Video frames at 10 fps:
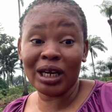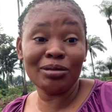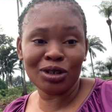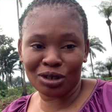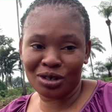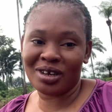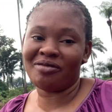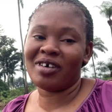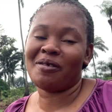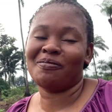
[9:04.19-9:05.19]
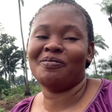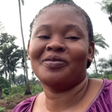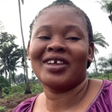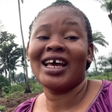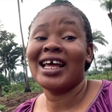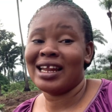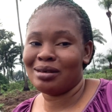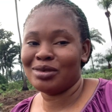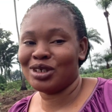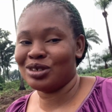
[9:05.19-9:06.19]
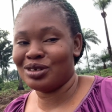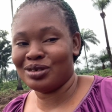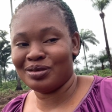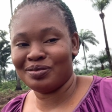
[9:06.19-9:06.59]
Let me show you the farm. Let me show you.